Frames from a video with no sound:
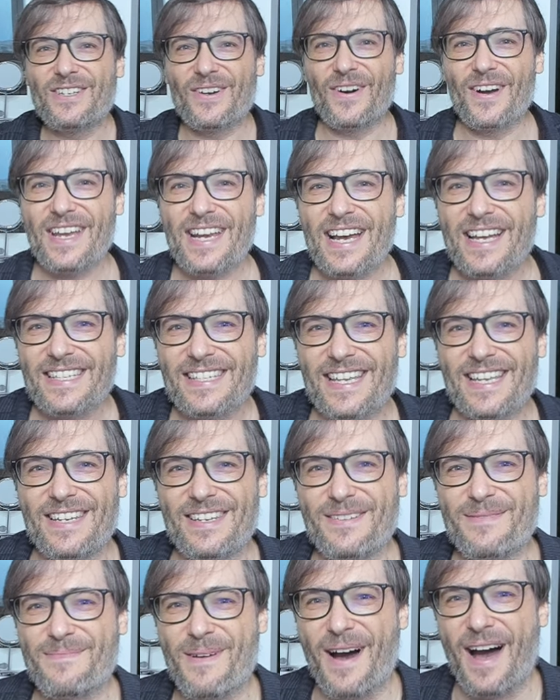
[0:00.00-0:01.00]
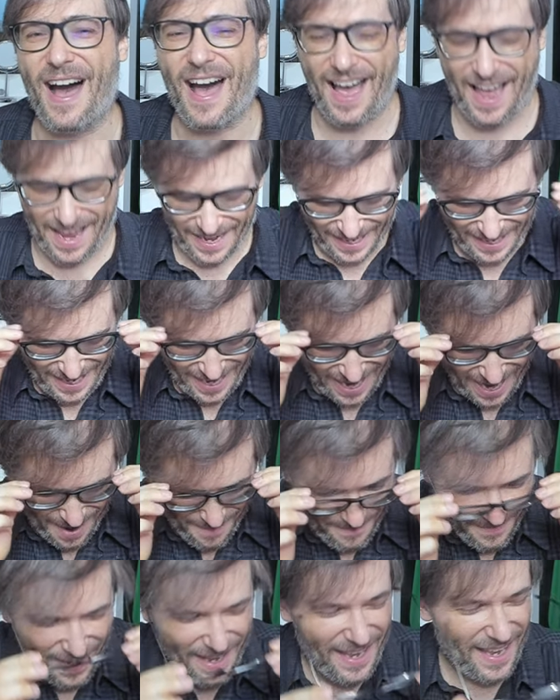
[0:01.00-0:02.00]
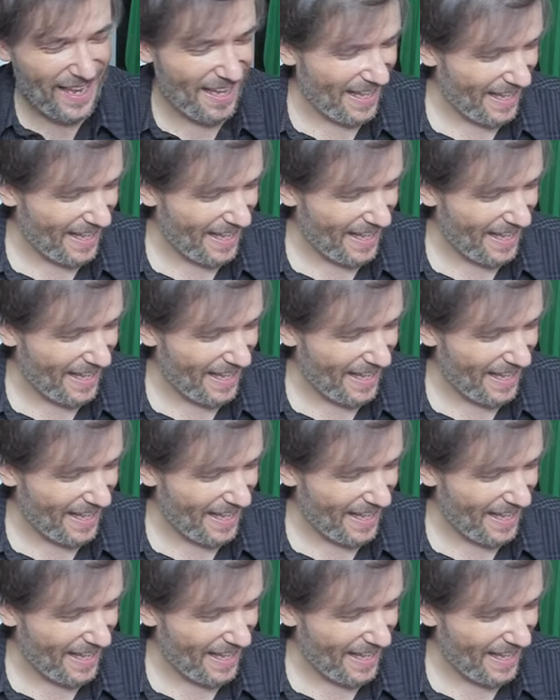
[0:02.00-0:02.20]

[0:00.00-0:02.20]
Join us in Dubai. Come